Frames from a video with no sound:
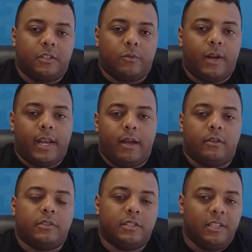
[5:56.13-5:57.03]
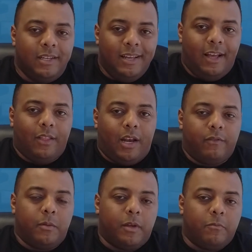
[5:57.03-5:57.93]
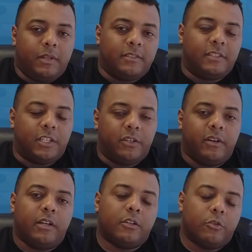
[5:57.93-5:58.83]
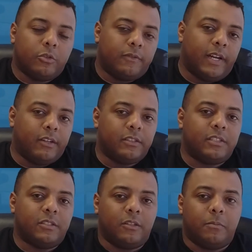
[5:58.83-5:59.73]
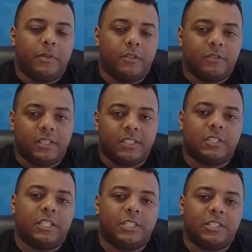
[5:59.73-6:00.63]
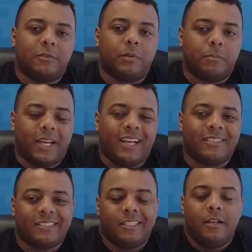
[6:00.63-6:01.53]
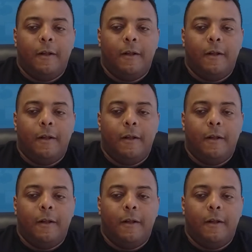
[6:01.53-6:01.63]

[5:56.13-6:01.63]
Right now it's a lot of them have been centered around coronavirus and all the bills and legislation that's been passed.